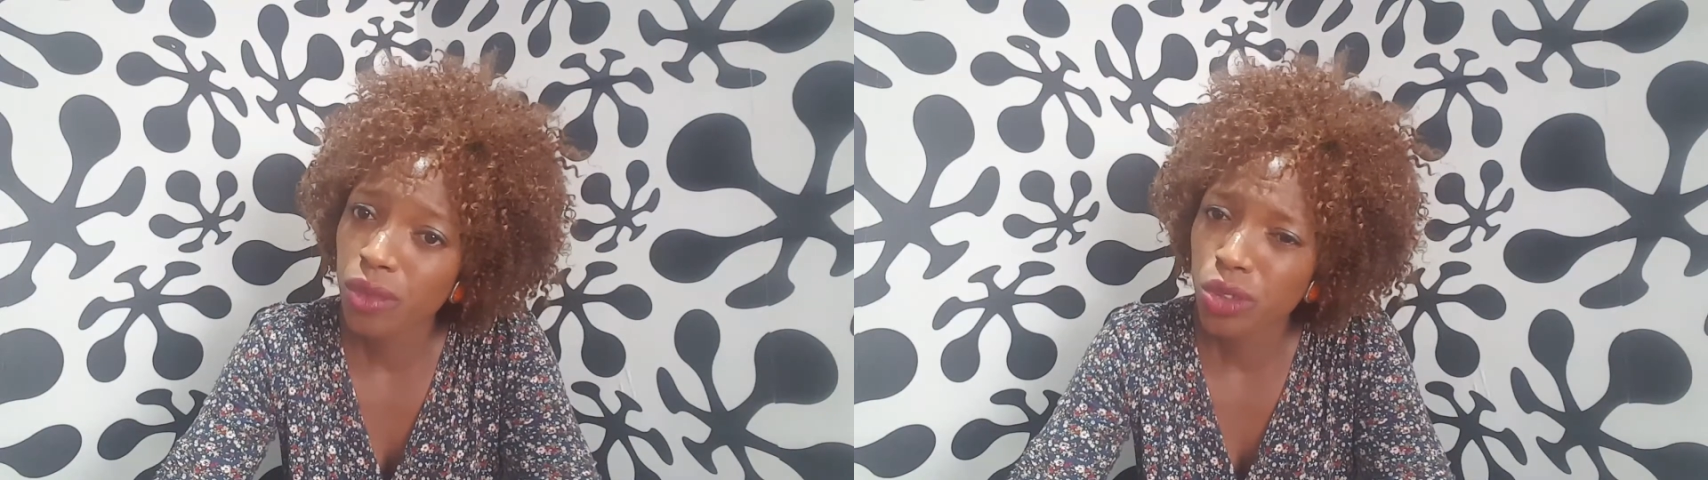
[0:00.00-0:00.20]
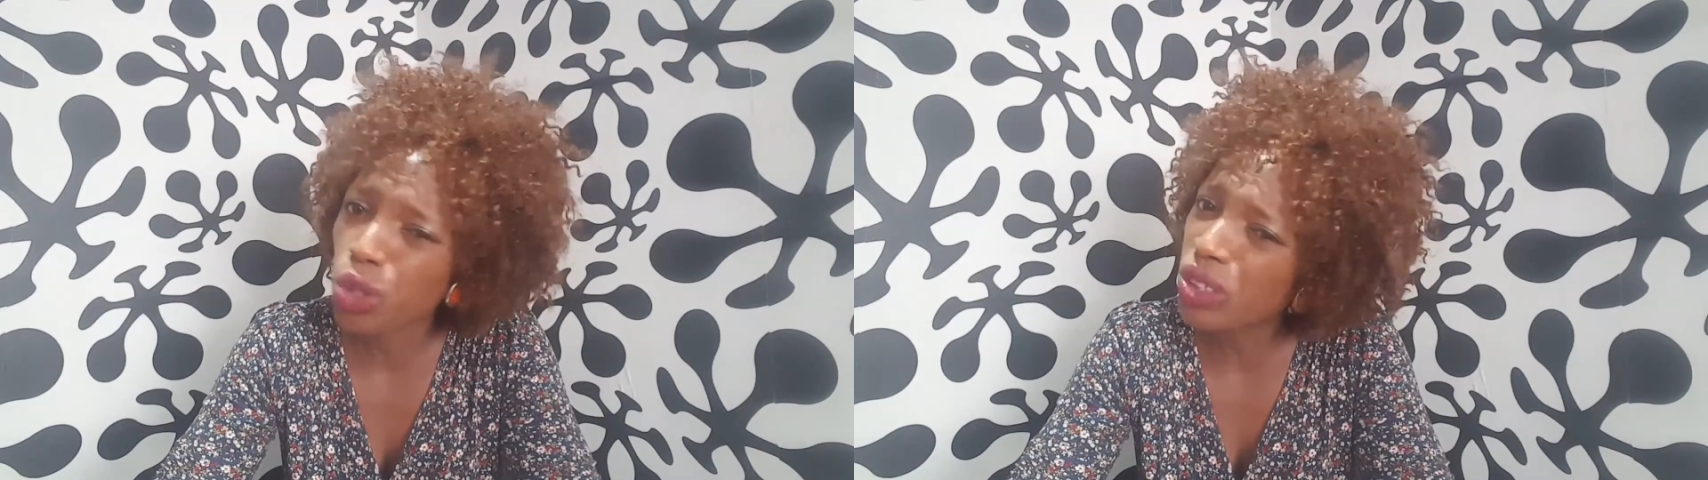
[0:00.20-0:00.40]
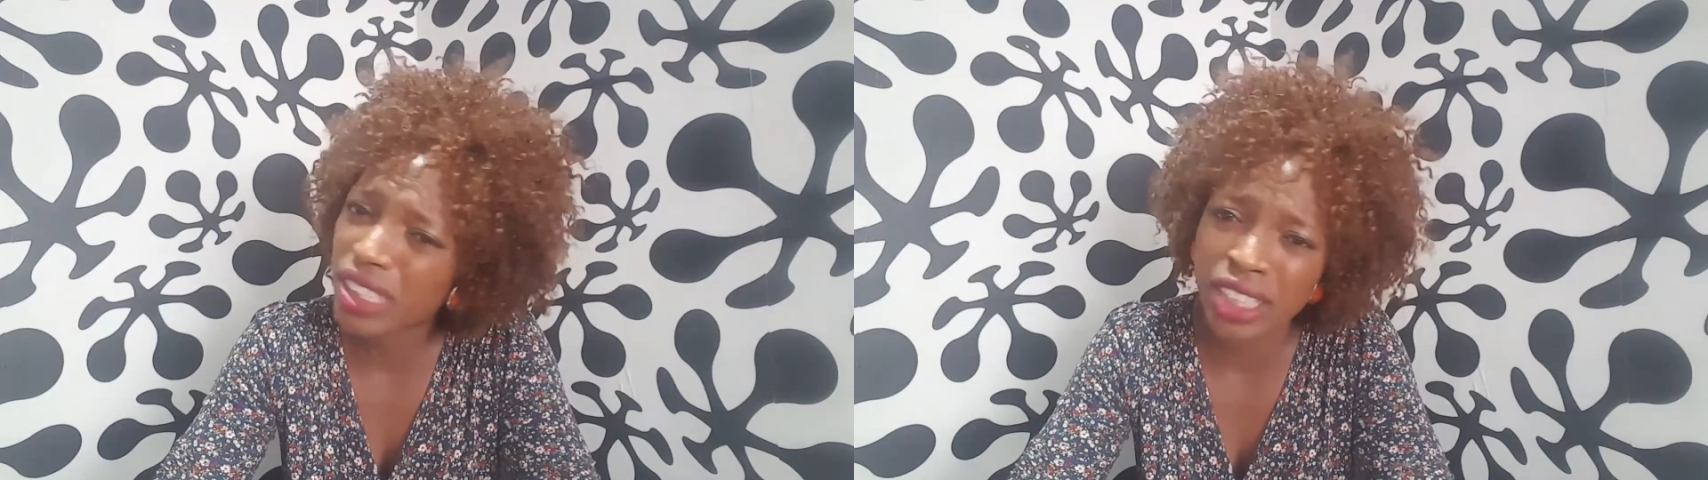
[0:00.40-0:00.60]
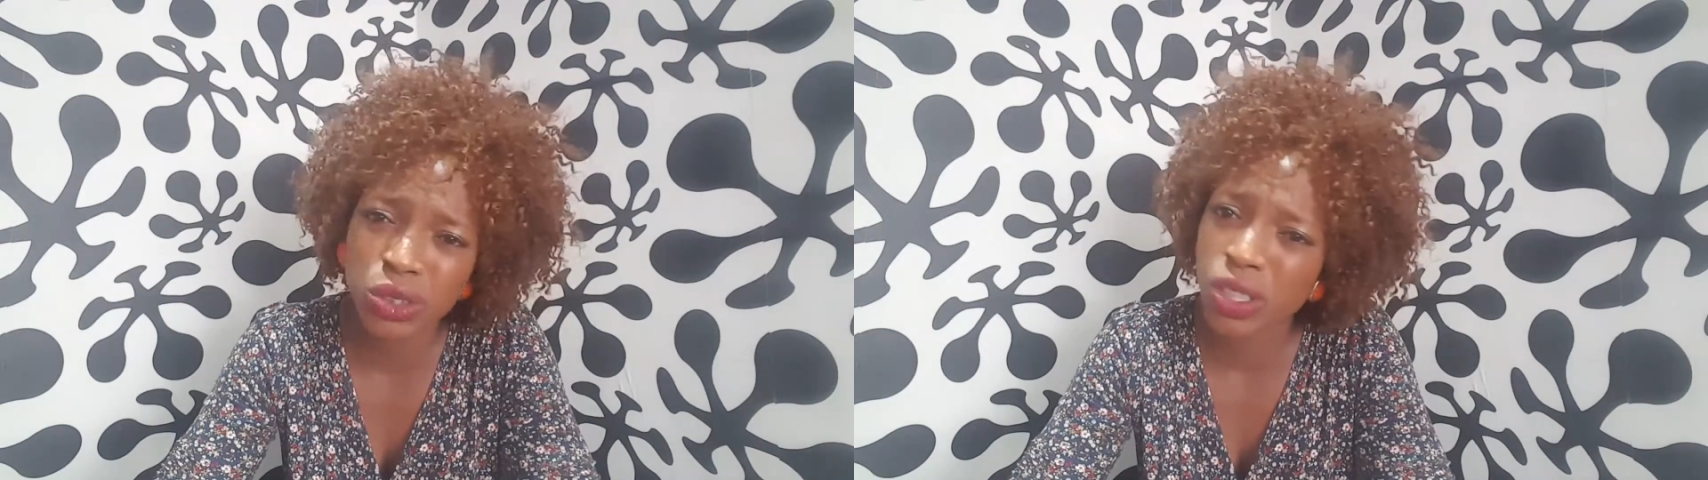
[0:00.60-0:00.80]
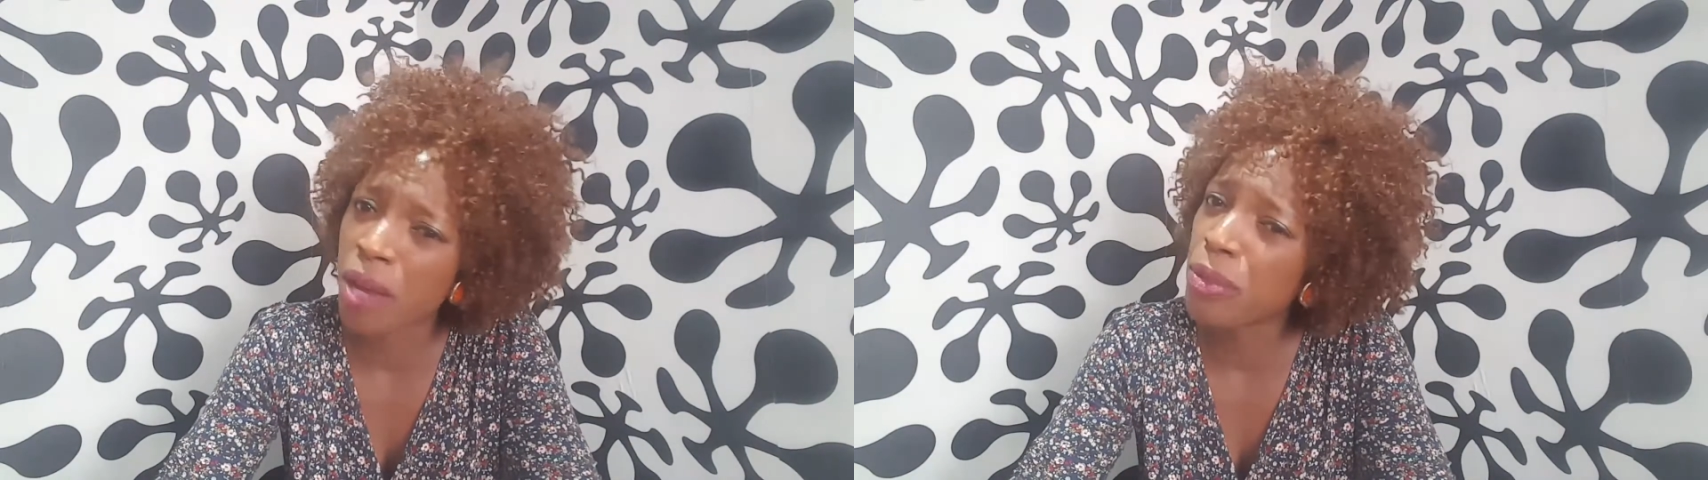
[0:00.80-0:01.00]
Don't dance
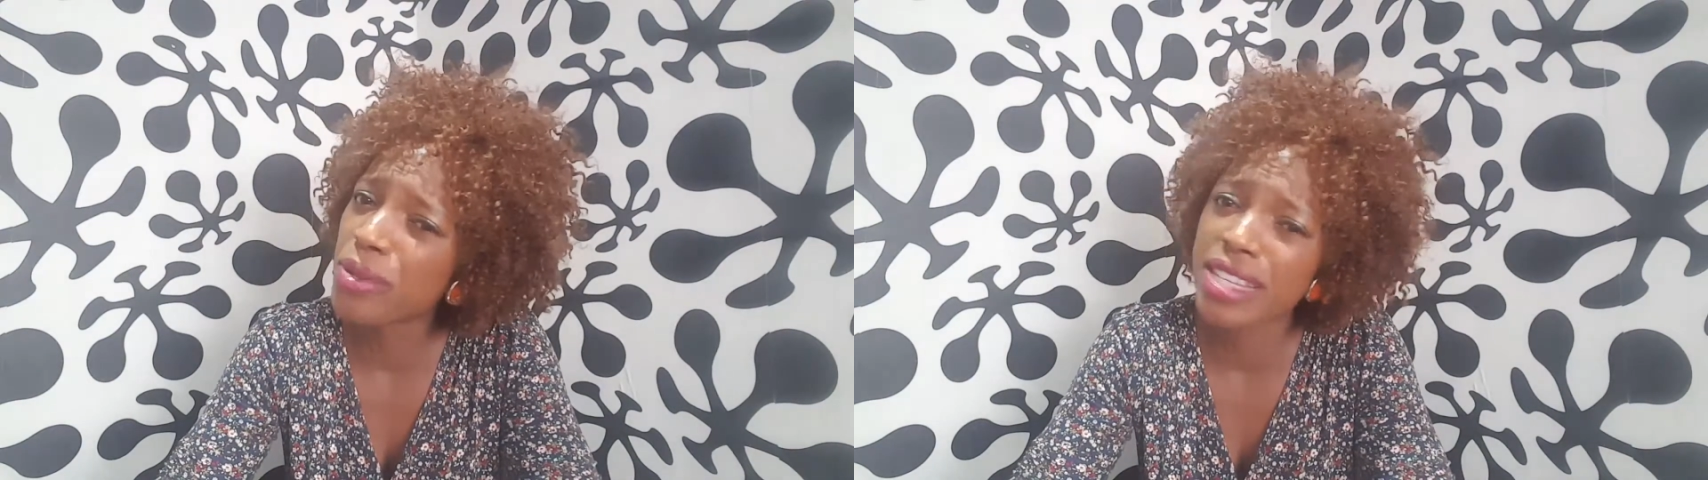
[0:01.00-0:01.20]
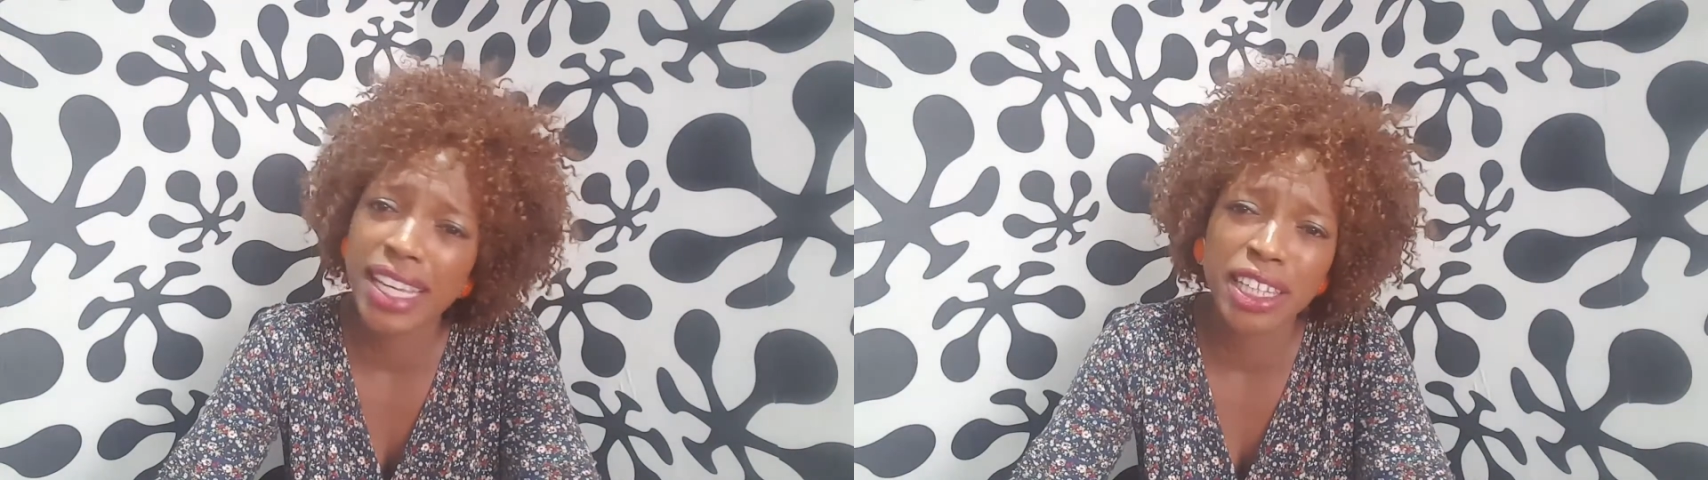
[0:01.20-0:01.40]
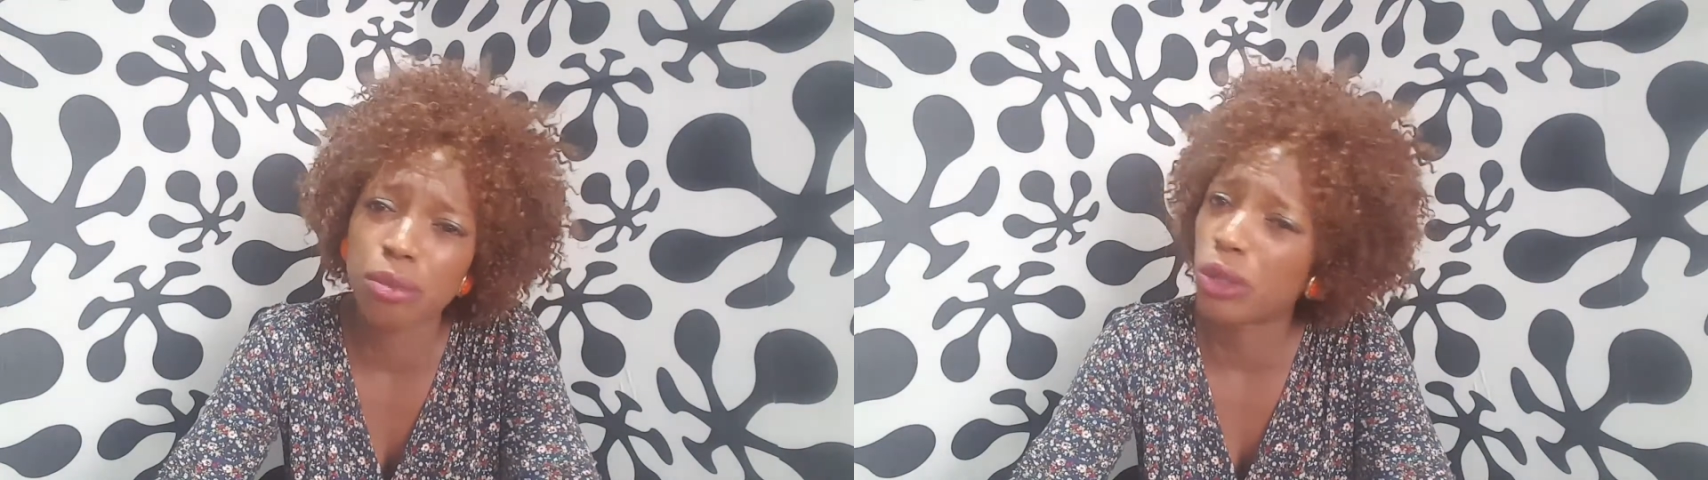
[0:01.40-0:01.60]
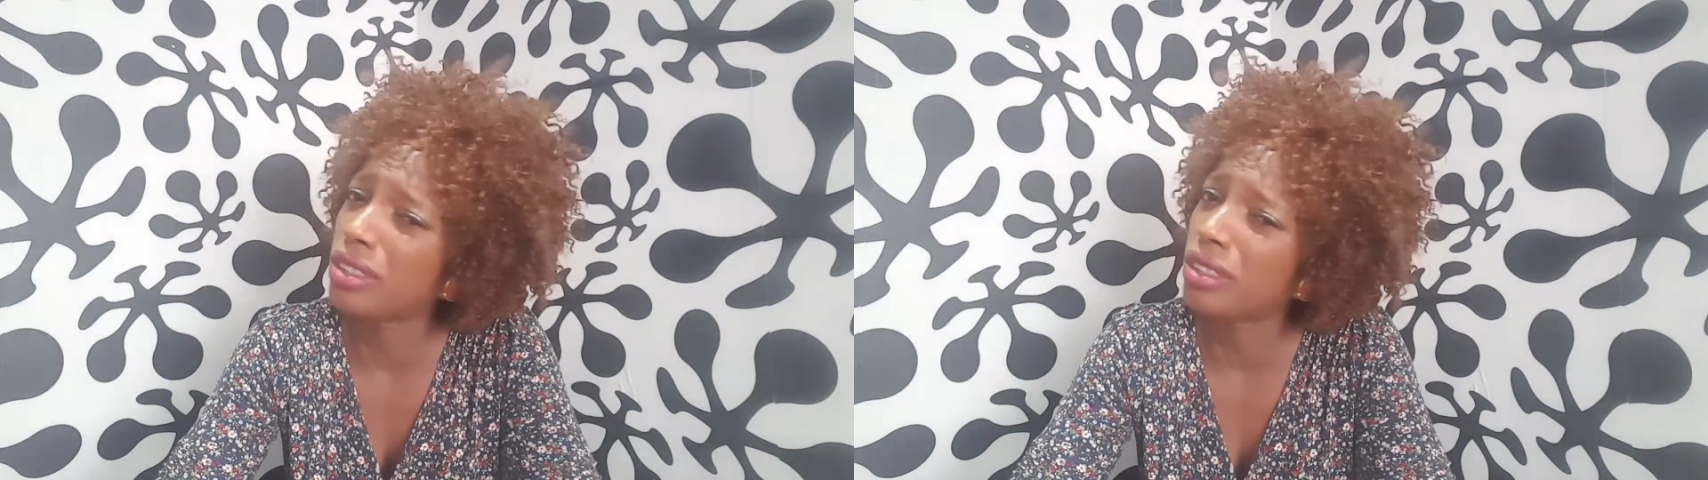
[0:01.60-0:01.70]
to that music anymore,